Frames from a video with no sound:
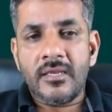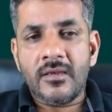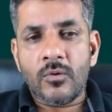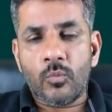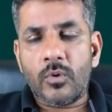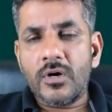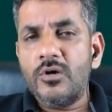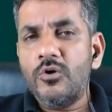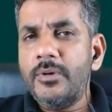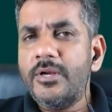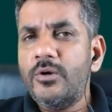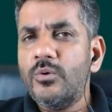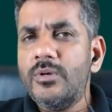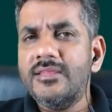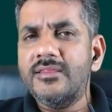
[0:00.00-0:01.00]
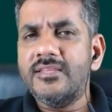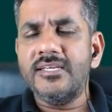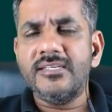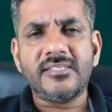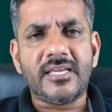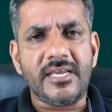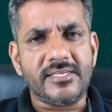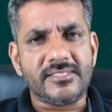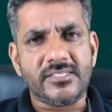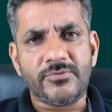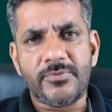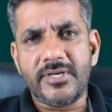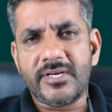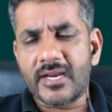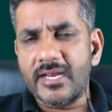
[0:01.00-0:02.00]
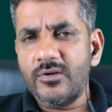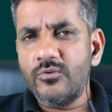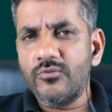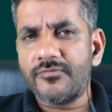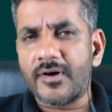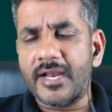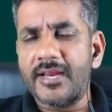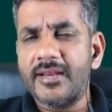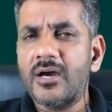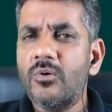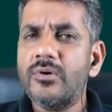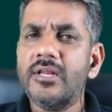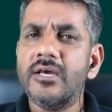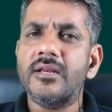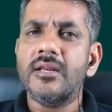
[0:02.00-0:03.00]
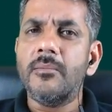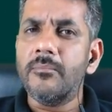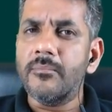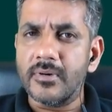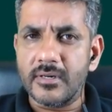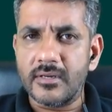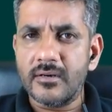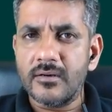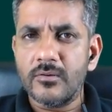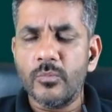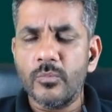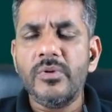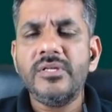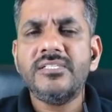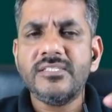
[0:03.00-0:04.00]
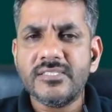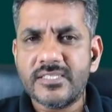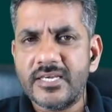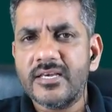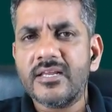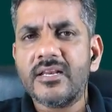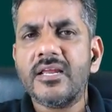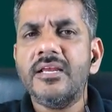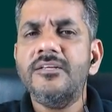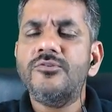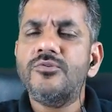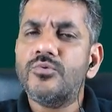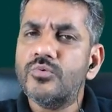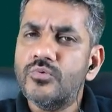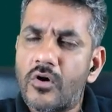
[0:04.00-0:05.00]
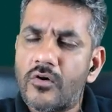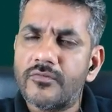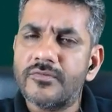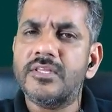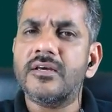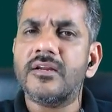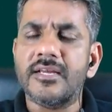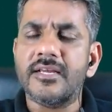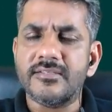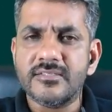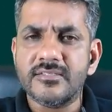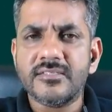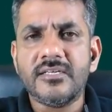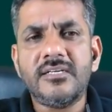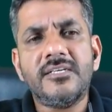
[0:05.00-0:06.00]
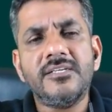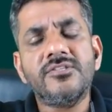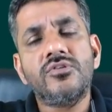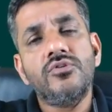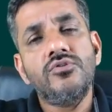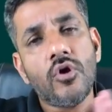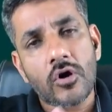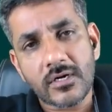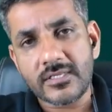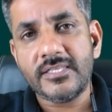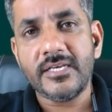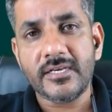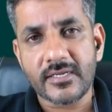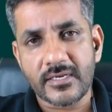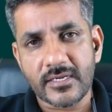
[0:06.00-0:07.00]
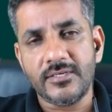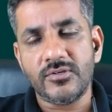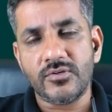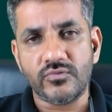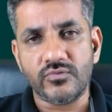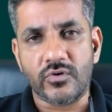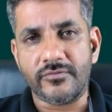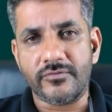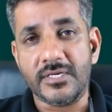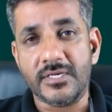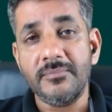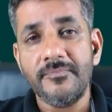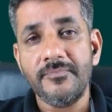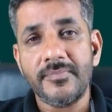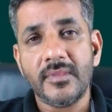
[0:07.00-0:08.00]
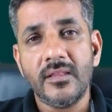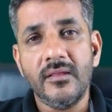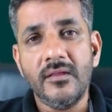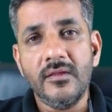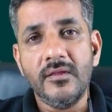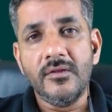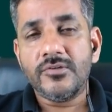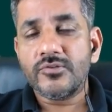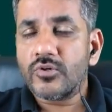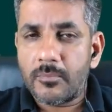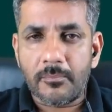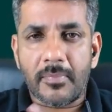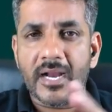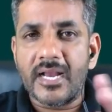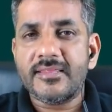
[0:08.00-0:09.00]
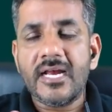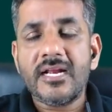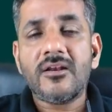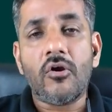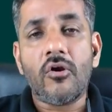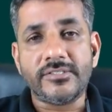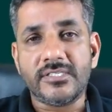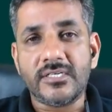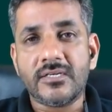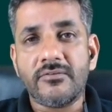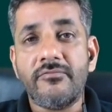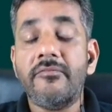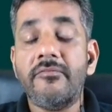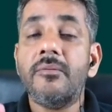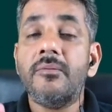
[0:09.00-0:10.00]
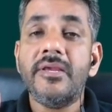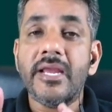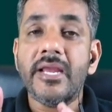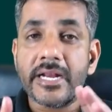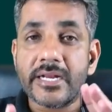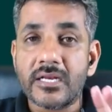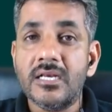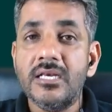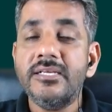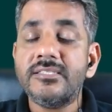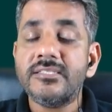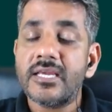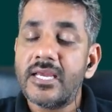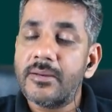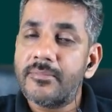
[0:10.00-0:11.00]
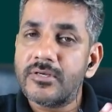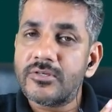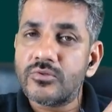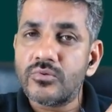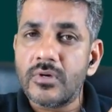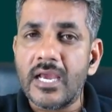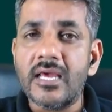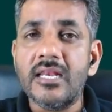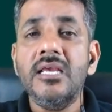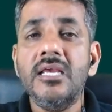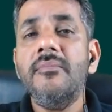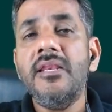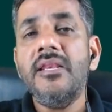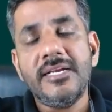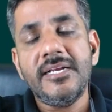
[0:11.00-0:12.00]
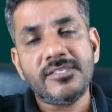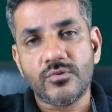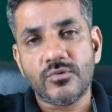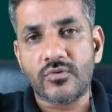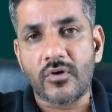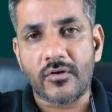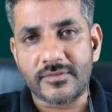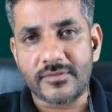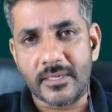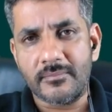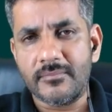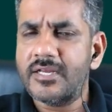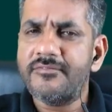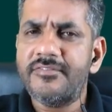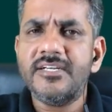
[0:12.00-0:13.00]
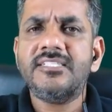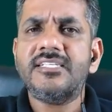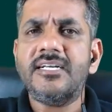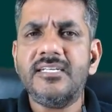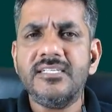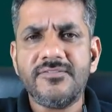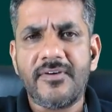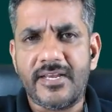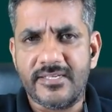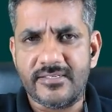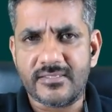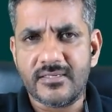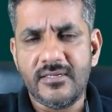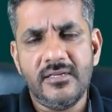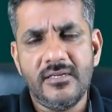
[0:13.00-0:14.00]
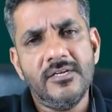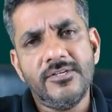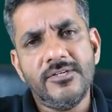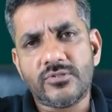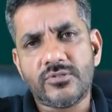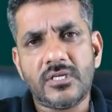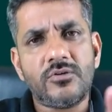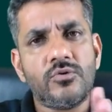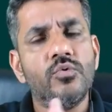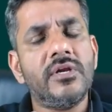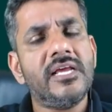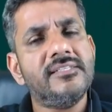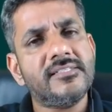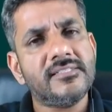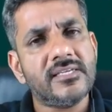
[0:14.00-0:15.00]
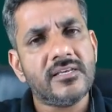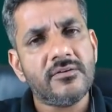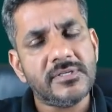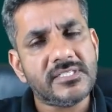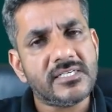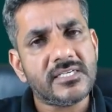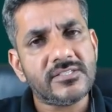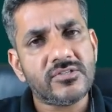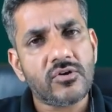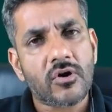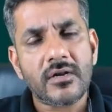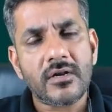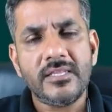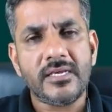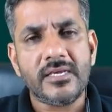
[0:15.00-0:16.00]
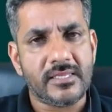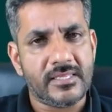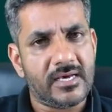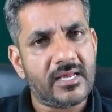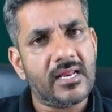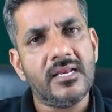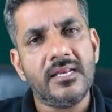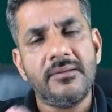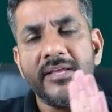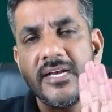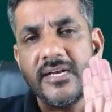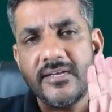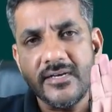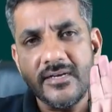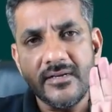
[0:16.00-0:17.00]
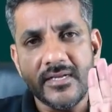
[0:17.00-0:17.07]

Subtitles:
What do we do in these cases? We try to find out a number which is there in two of the ranges and it is not there in two of them. So by that logic, we will be at least able to eliminate two of them if it satisfies. So the two ranges in which it is not there, they are eliminated.